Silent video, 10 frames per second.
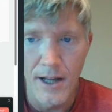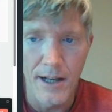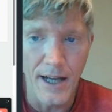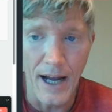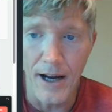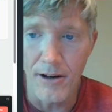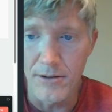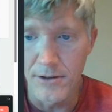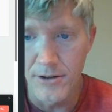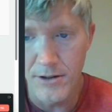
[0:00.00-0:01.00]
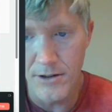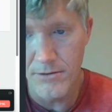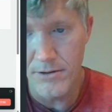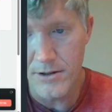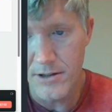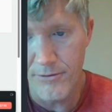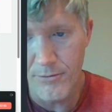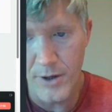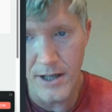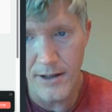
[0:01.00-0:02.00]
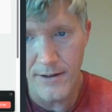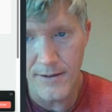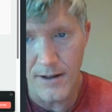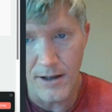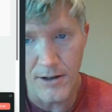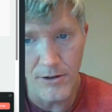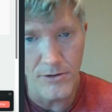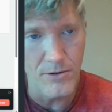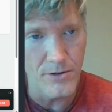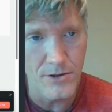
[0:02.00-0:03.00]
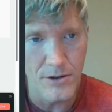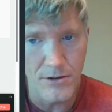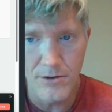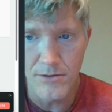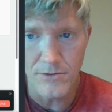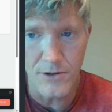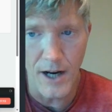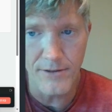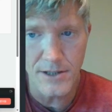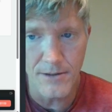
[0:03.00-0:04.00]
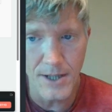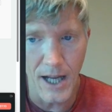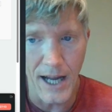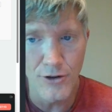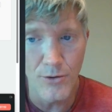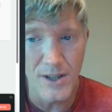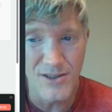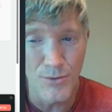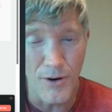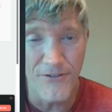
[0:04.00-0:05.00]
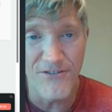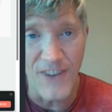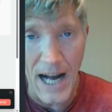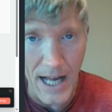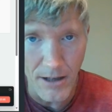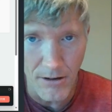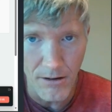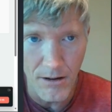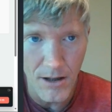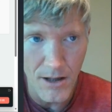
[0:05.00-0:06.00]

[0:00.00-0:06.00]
Now, you could do it different ways, like you could do it to your Google Drive or something. I do it to a file,